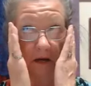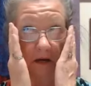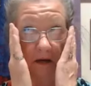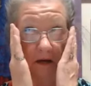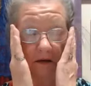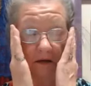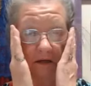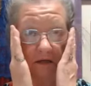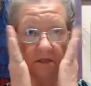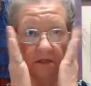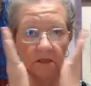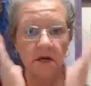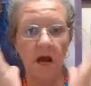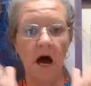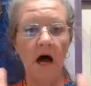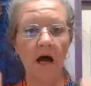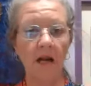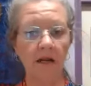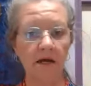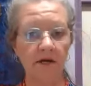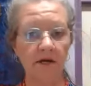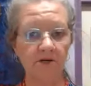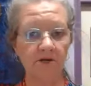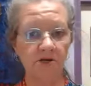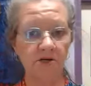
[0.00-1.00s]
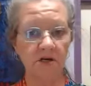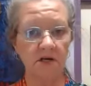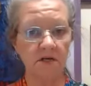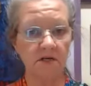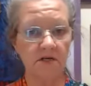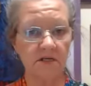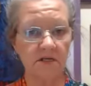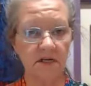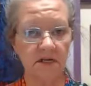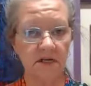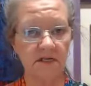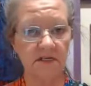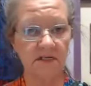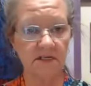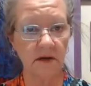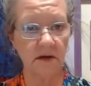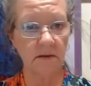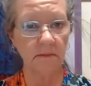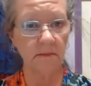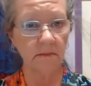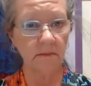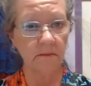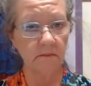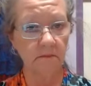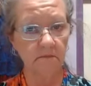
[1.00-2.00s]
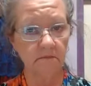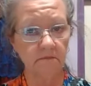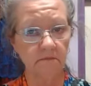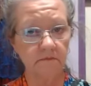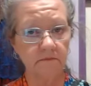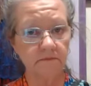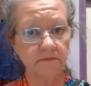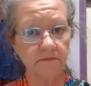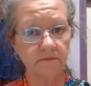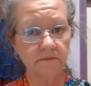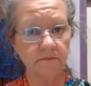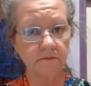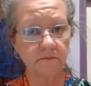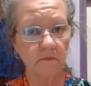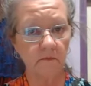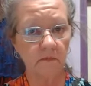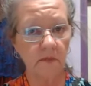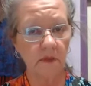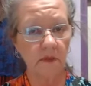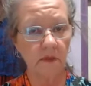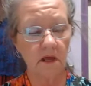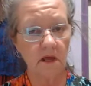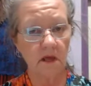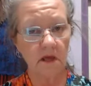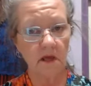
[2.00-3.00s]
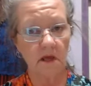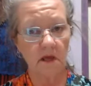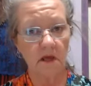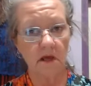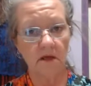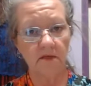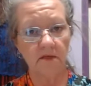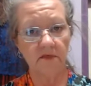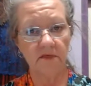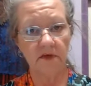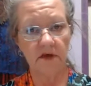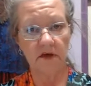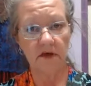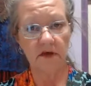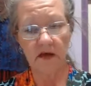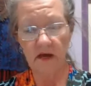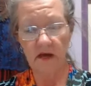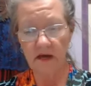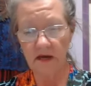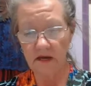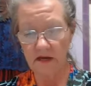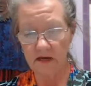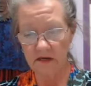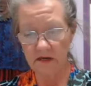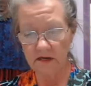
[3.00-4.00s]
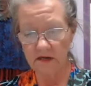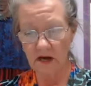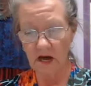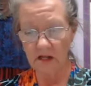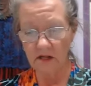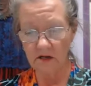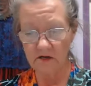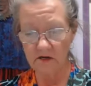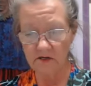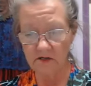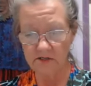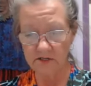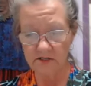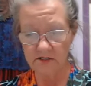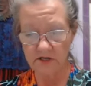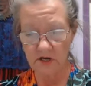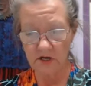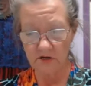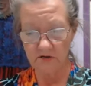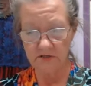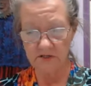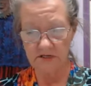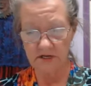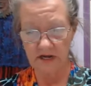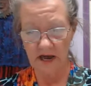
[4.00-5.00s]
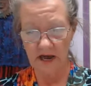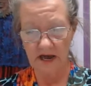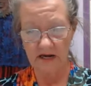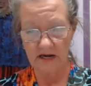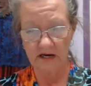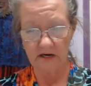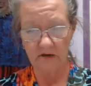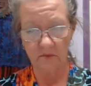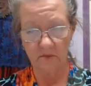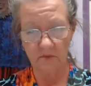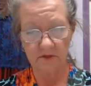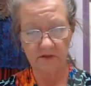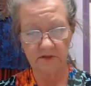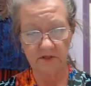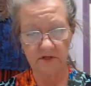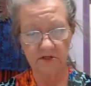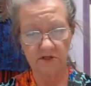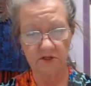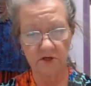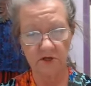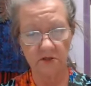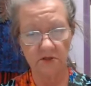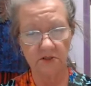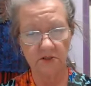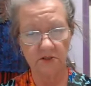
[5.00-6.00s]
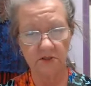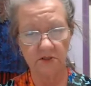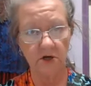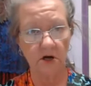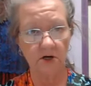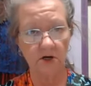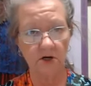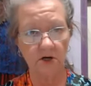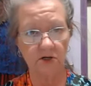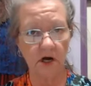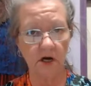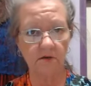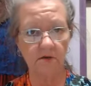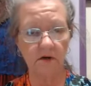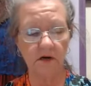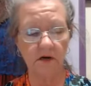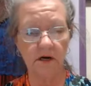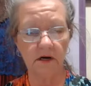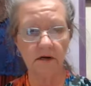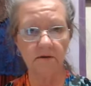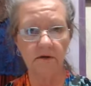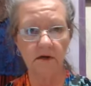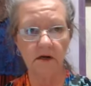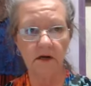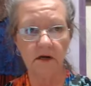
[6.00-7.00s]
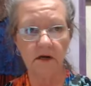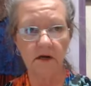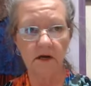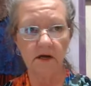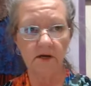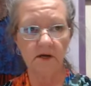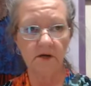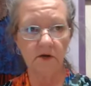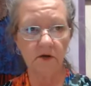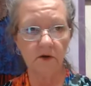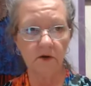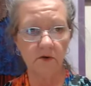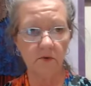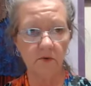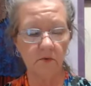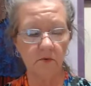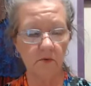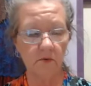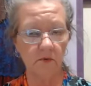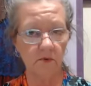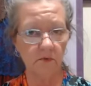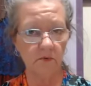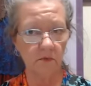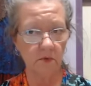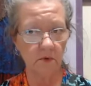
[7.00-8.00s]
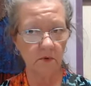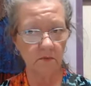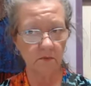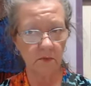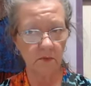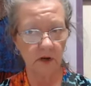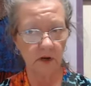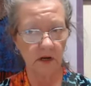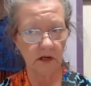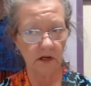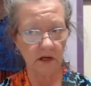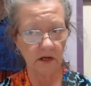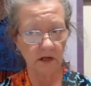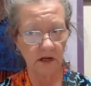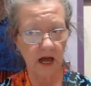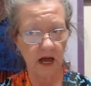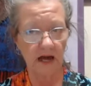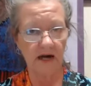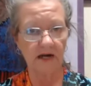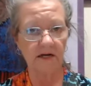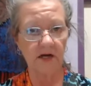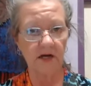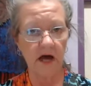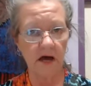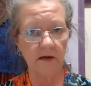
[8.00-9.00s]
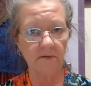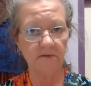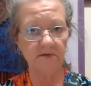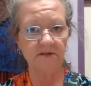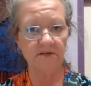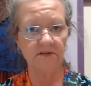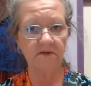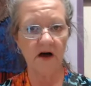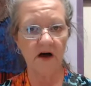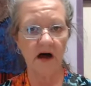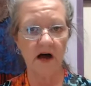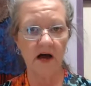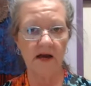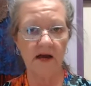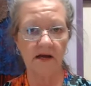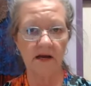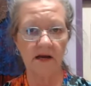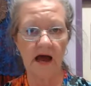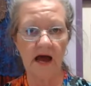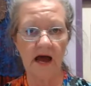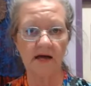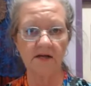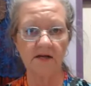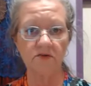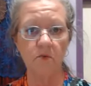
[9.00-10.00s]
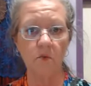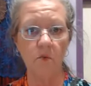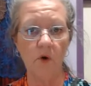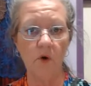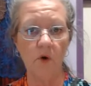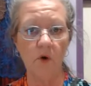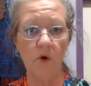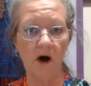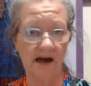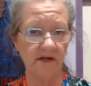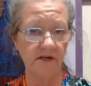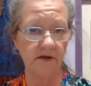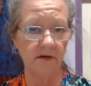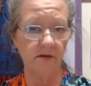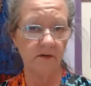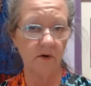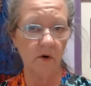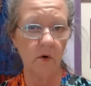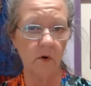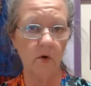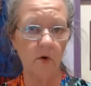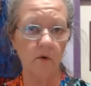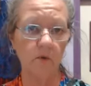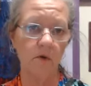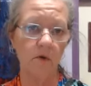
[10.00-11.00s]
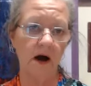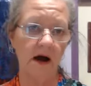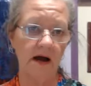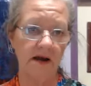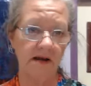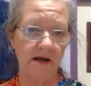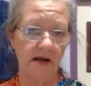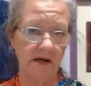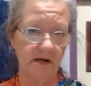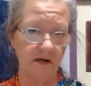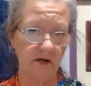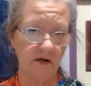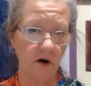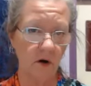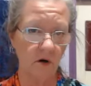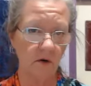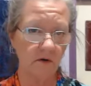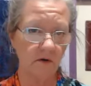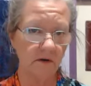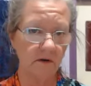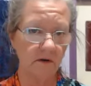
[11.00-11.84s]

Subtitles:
knowledge system, the colors associated with the soul star chakra you will a lot of times find as white or white and gold.